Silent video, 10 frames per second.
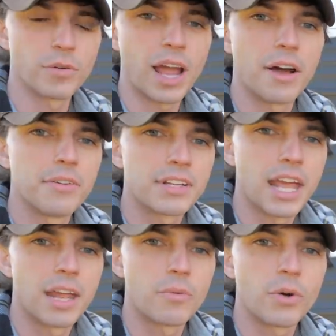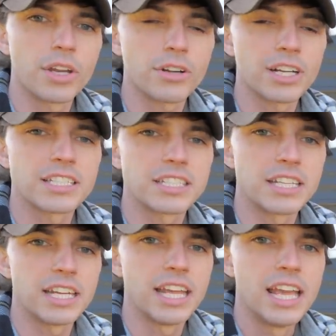around, and what you're gonna
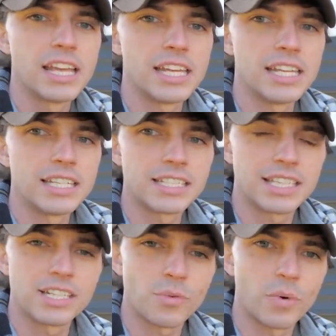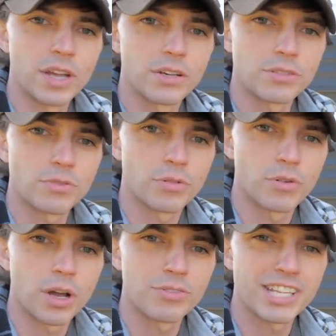see is these wheels will
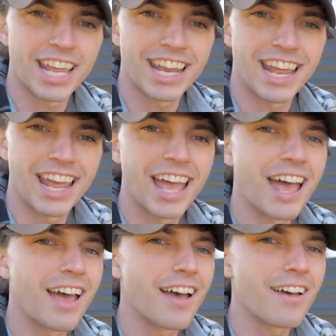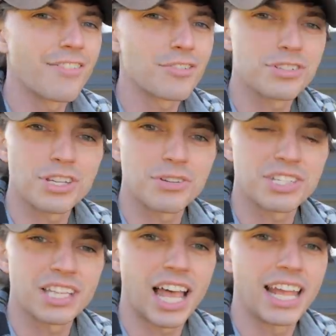rotate ever so
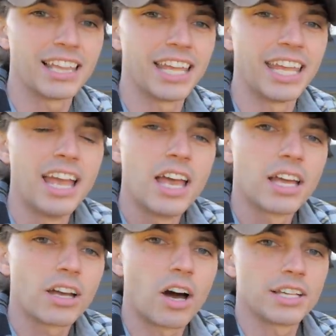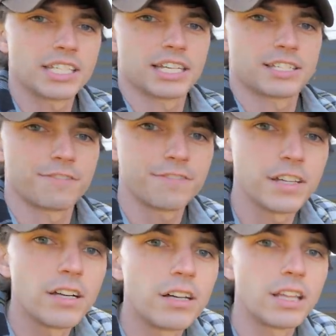slightly, causing it to
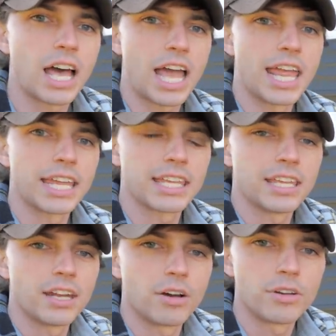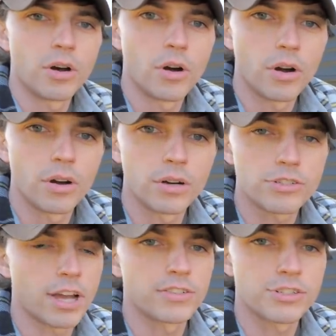feel like, you know, your
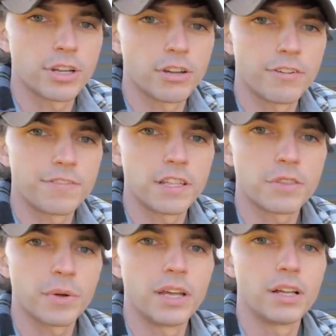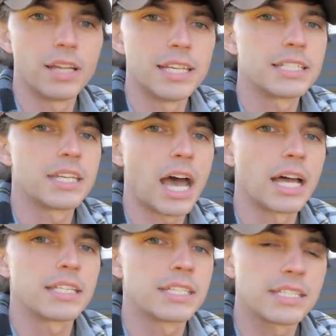travel trailer or fifth wheel is
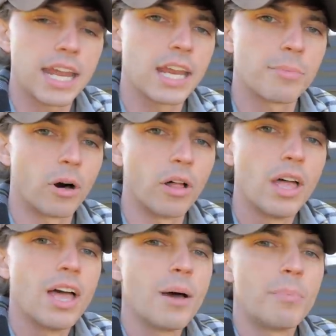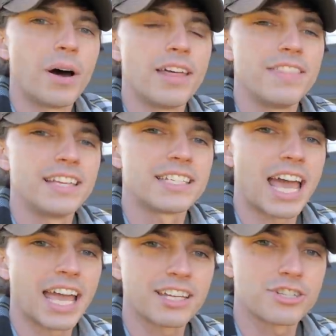not stable. But these
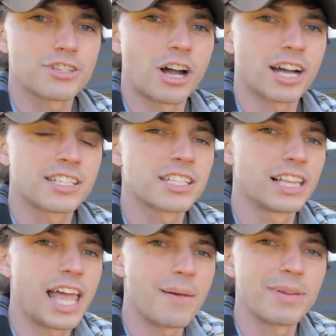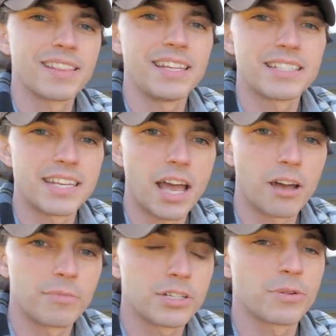X-Chocks, clamping these
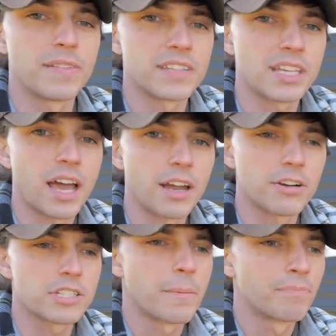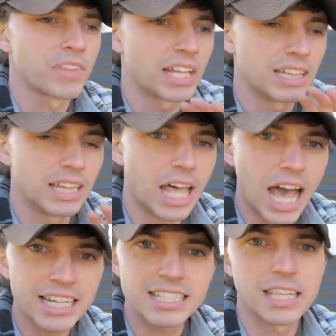down between the tires,
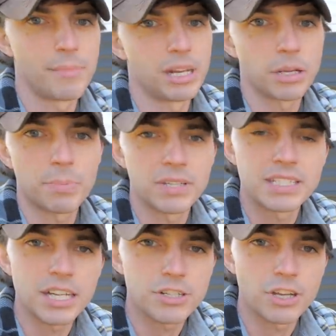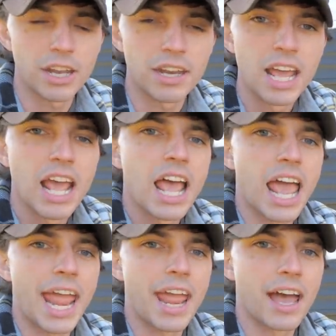locks them into position,
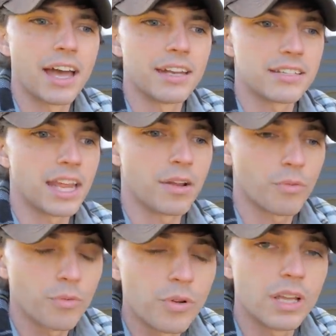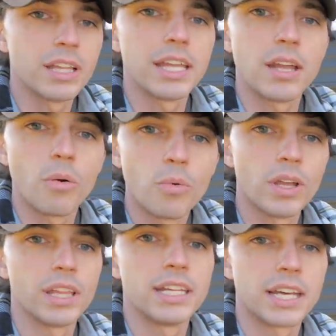and it really,
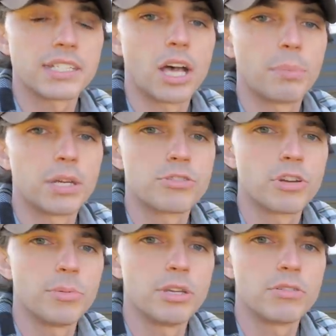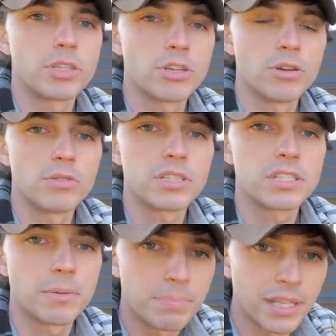really does help contribute to
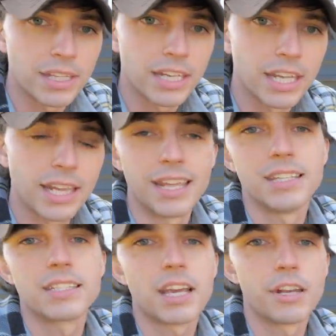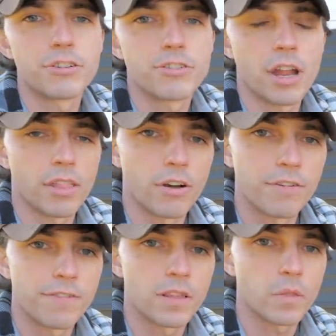stability inside your trailer or
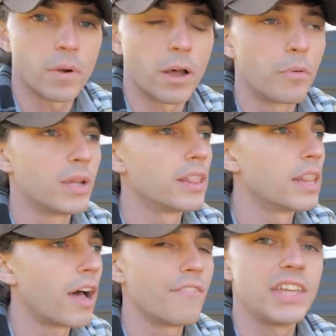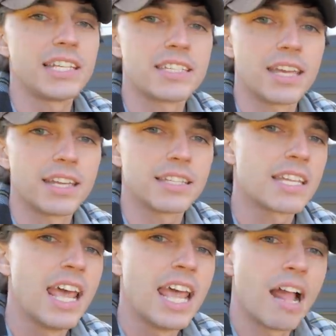fifth wheel. We love these
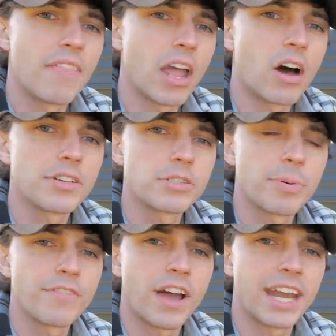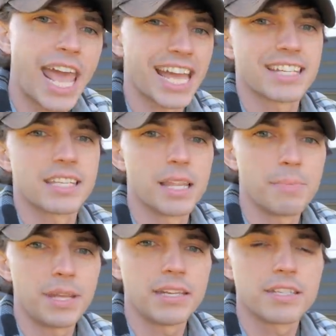things, and they also provide
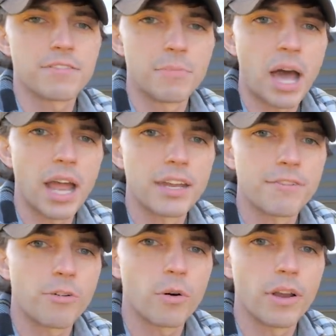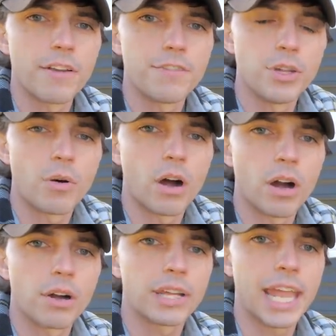excellent peace of mind for if you
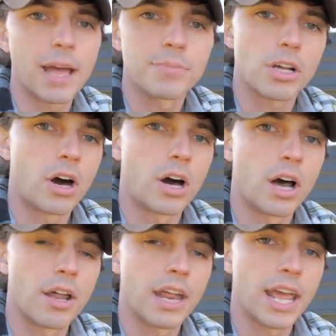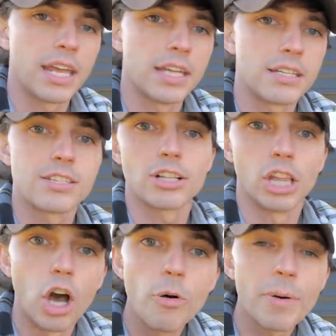are camped on a
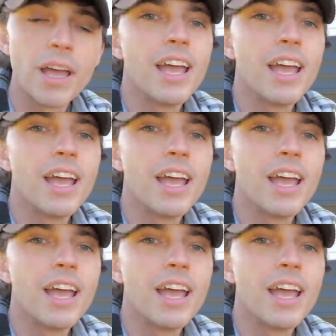slope.